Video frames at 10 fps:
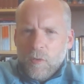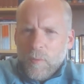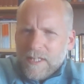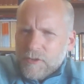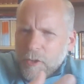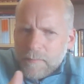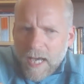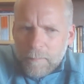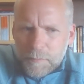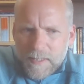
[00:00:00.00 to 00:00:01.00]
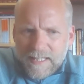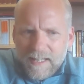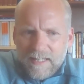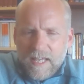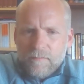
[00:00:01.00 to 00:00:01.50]
we can sometimes be
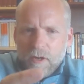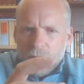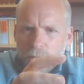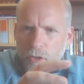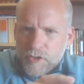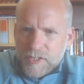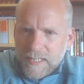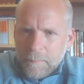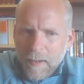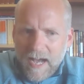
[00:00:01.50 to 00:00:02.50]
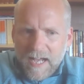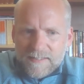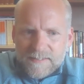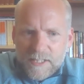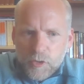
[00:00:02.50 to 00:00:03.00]
guilty of rushing
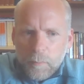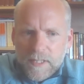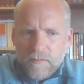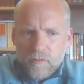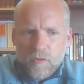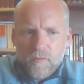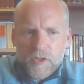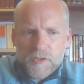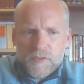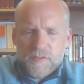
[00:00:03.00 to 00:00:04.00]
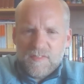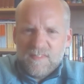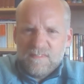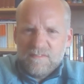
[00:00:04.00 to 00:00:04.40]
past these opening few verses.